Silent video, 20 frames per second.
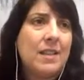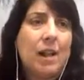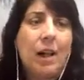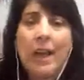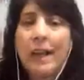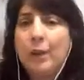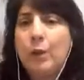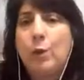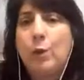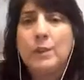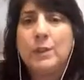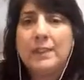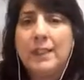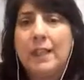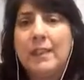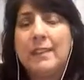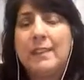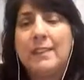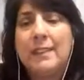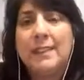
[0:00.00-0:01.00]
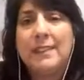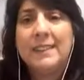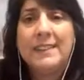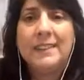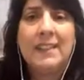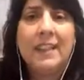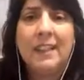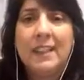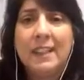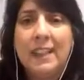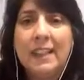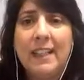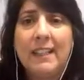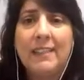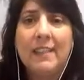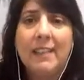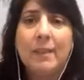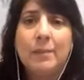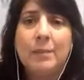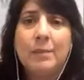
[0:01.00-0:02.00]
at wholesale and then sell it
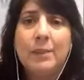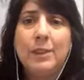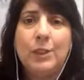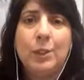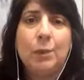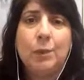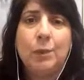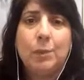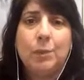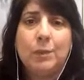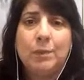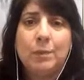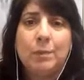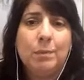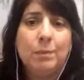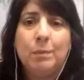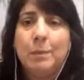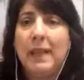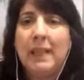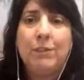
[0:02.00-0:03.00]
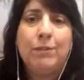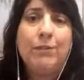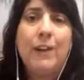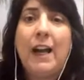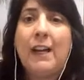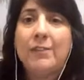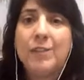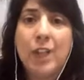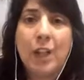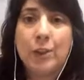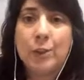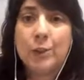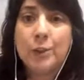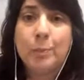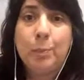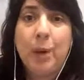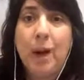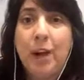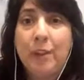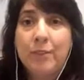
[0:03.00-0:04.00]
and then, make
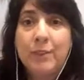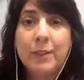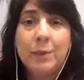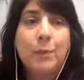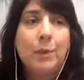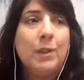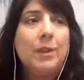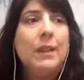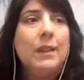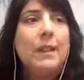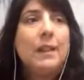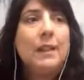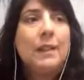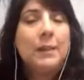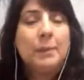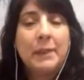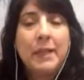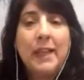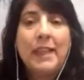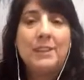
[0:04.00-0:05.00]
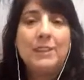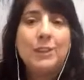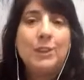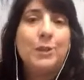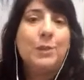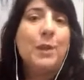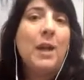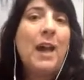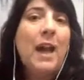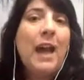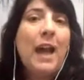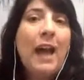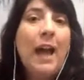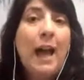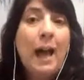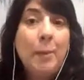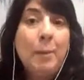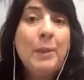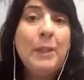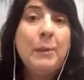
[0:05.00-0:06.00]
$5 profit. Well, let me ask you,
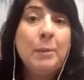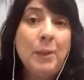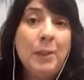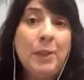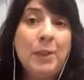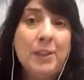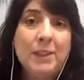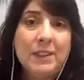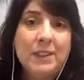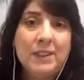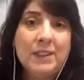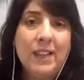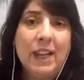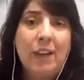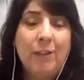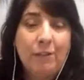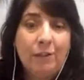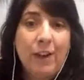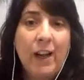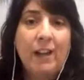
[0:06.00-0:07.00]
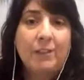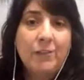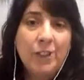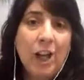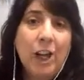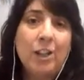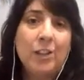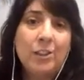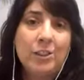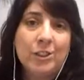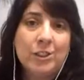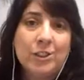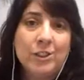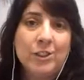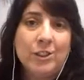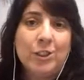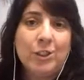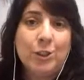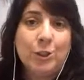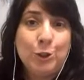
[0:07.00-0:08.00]
how many books at
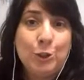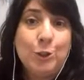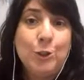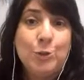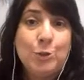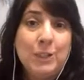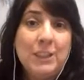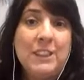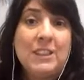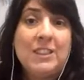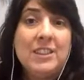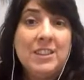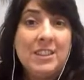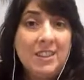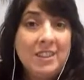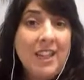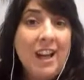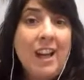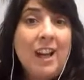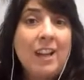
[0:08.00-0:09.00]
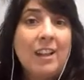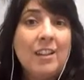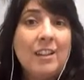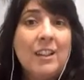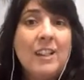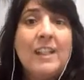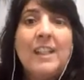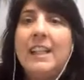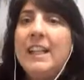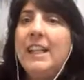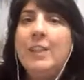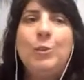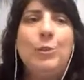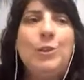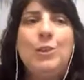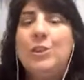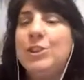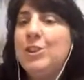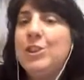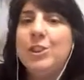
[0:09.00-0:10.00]
$5 do you need to sell in
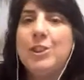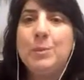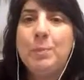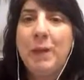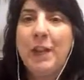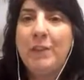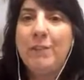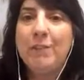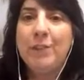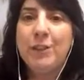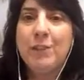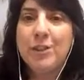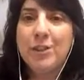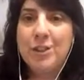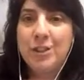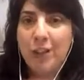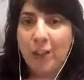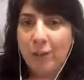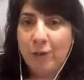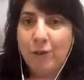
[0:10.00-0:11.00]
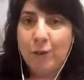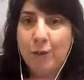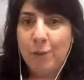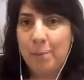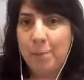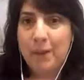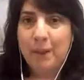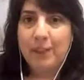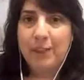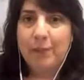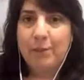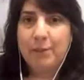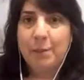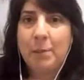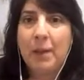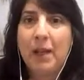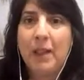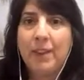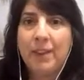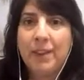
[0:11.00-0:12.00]
order to just pay for your cell phone bill every
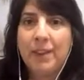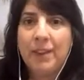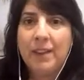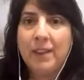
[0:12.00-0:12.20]
month?